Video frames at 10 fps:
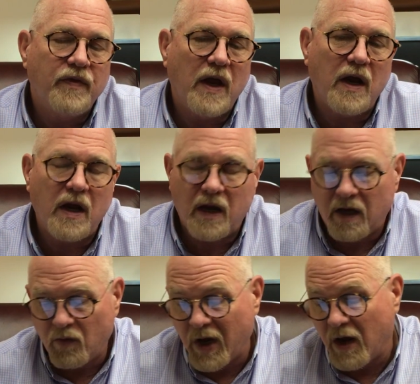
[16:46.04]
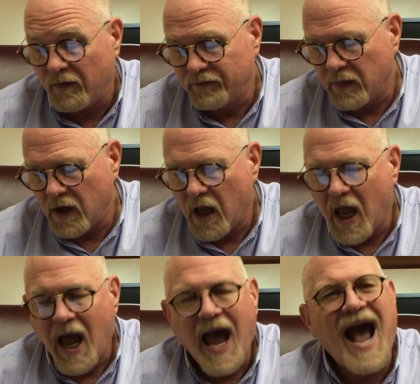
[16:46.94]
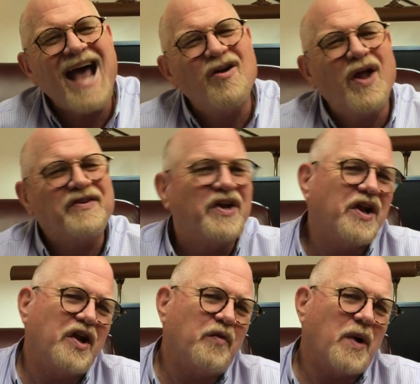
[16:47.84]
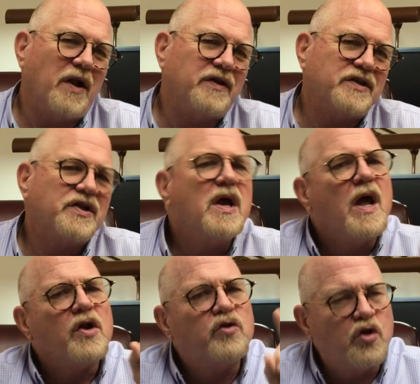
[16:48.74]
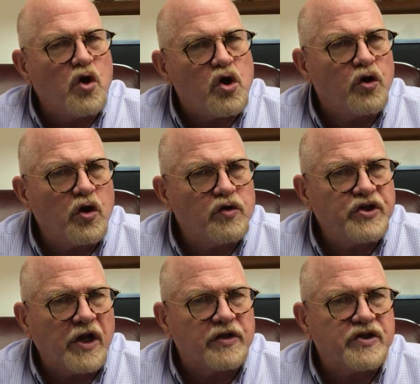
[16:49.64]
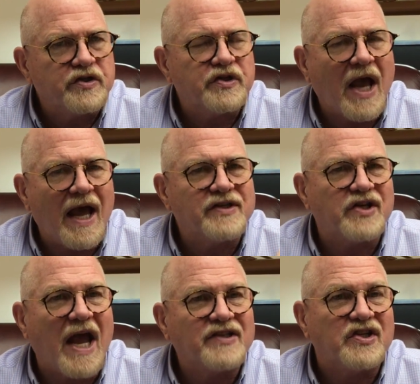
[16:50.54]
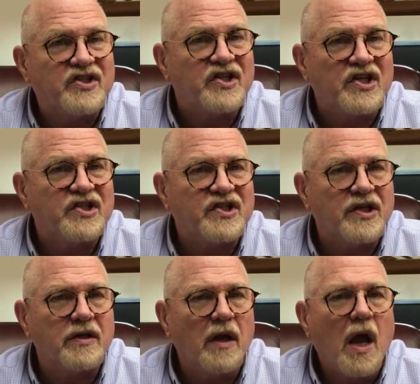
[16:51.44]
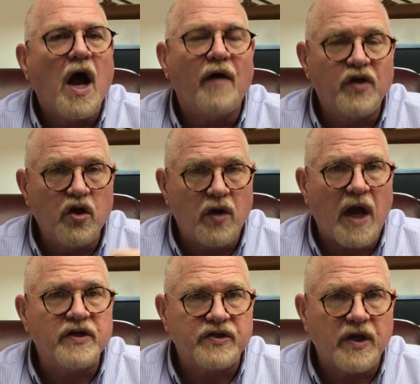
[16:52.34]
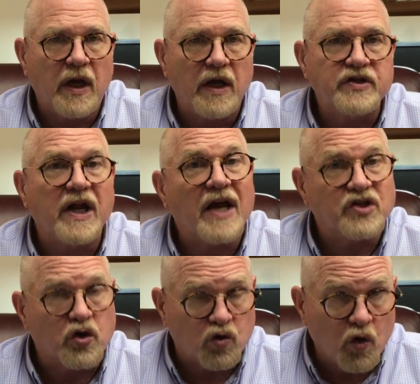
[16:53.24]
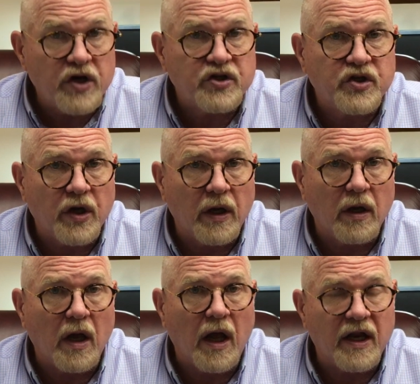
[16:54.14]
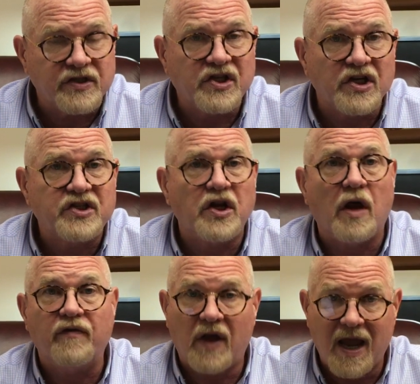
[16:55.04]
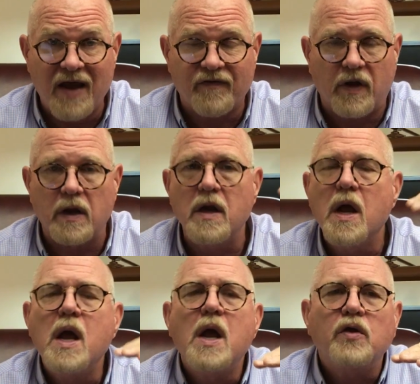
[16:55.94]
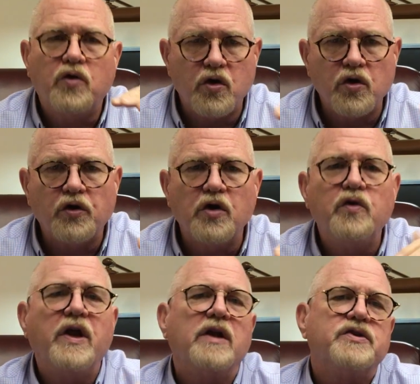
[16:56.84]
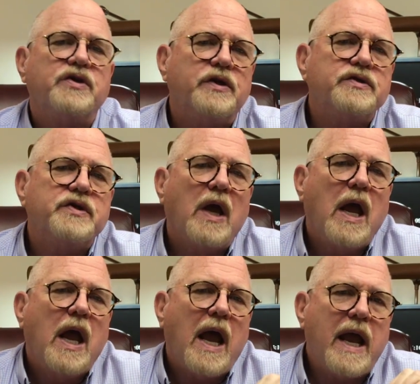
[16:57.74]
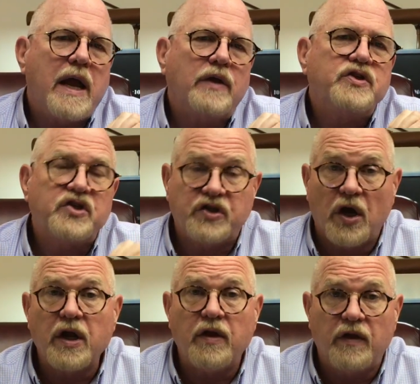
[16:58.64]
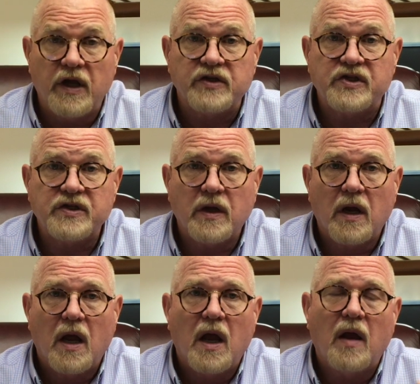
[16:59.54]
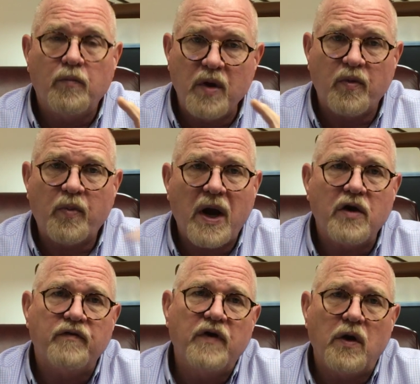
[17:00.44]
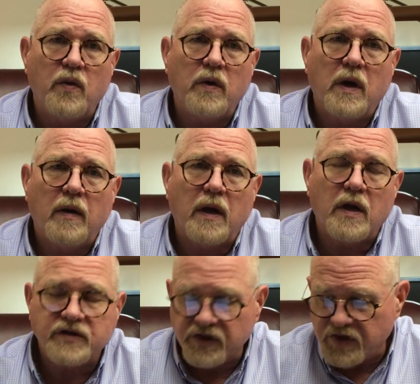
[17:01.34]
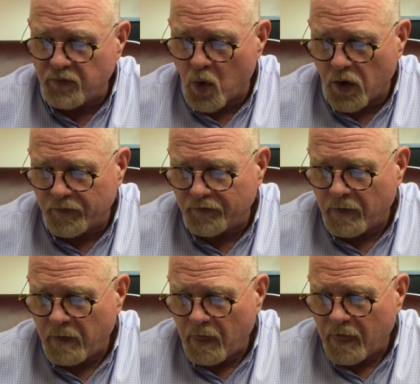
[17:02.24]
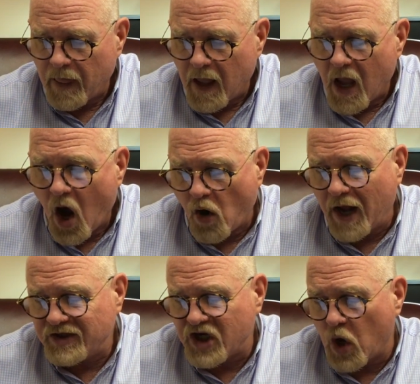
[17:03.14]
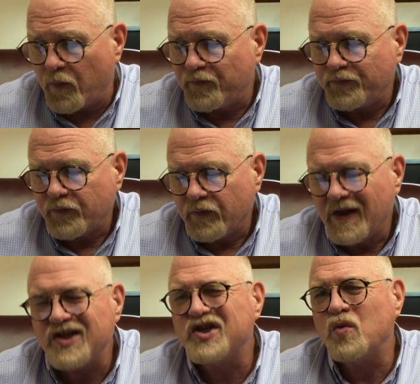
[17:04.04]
I don't like to get into politics. Do your due diligence as a citizen of the United States and as a Christian and a citizen of heaven. Do your due diligence and study this and be prepared to vote because it's important. All right, so this